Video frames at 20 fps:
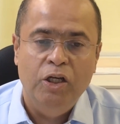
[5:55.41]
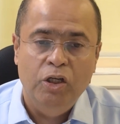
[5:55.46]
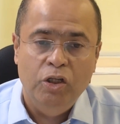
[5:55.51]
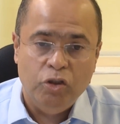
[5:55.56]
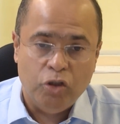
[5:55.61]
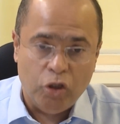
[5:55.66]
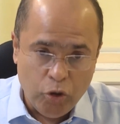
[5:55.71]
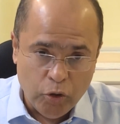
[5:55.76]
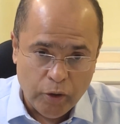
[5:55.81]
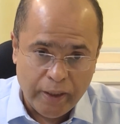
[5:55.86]

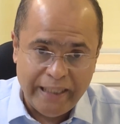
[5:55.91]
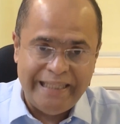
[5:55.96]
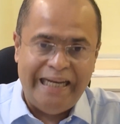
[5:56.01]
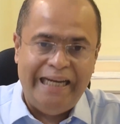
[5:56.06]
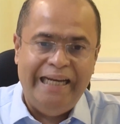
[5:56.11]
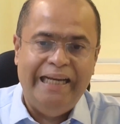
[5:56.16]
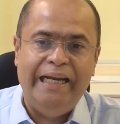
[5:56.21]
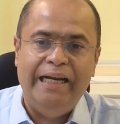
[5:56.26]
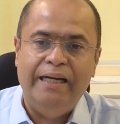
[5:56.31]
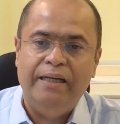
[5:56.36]
So you can
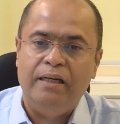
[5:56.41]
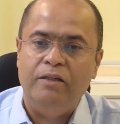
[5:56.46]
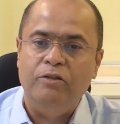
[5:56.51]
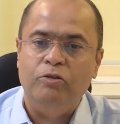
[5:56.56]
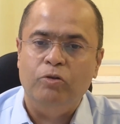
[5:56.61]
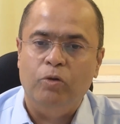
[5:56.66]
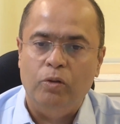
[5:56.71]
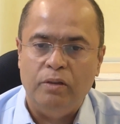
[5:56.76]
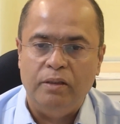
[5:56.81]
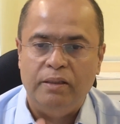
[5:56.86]
delegate
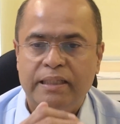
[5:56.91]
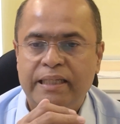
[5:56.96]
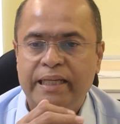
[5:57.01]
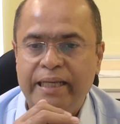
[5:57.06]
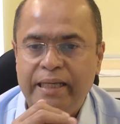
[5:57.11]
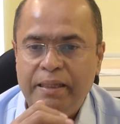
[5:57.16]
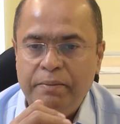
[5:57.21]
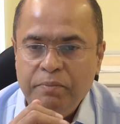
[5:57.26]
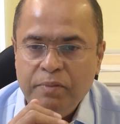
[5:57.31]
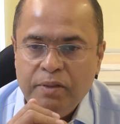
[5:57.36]
control to the
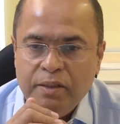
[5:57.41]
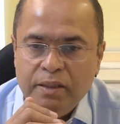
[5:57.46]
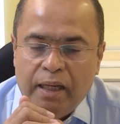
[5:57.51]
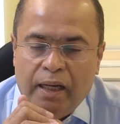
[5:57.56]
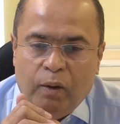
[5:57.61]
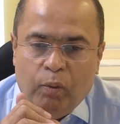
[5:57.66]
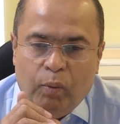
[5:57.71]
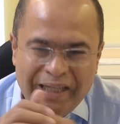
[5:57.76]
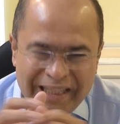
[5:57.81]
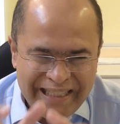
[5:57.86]
teams
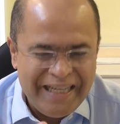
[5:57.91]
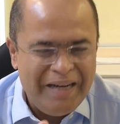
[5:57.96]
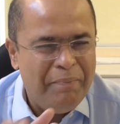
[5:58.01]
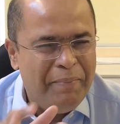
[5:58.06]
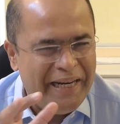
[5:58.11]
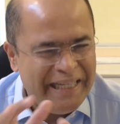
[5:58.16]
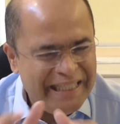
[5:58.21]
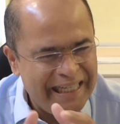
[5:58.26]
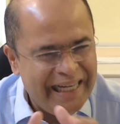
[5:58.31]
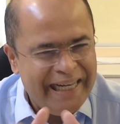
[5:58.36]
while still
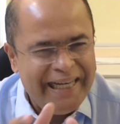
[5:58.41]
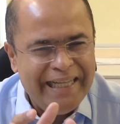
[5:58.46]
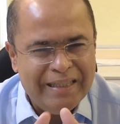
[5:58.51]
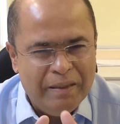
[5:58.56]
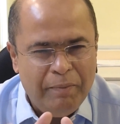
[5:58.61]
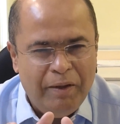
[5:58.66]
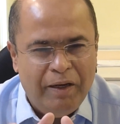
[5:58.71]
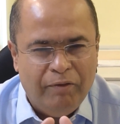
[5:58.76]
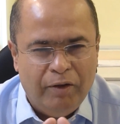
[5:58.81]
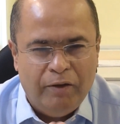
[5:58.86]
maintaining some
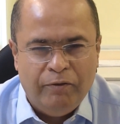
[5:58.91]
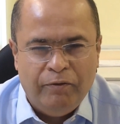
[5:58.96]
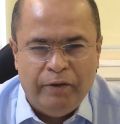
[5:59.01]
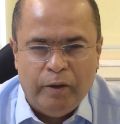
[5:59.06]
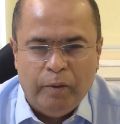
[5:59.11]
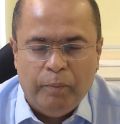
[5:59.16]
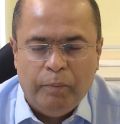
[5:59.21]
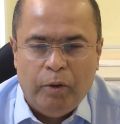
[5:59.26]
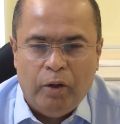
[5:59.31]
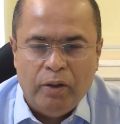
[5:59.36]
level of
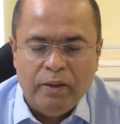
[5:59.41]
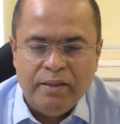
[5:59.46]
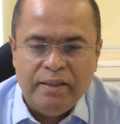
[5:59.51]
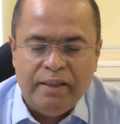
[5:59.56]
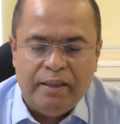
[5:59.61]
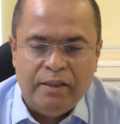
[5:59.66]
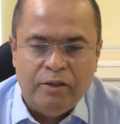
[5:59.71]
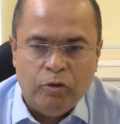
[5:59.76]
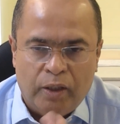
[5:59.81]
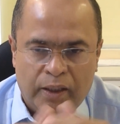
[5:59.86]
policy
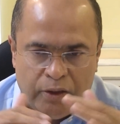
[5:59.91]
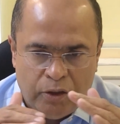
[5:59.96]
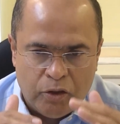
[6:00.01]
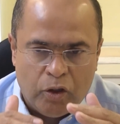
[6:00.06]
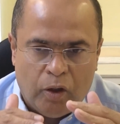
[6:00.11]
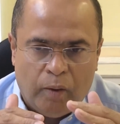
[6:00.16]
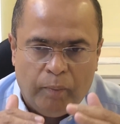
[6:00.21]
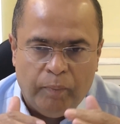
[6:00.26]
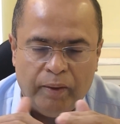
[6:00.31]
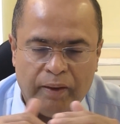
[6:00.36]
control at the
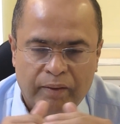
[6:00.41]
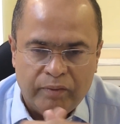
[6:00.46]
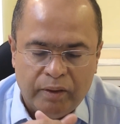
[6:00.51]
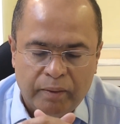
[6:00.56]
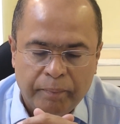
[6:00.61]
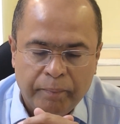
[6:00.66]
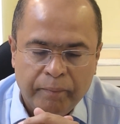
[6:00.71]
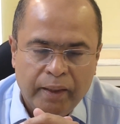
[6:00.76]
top level.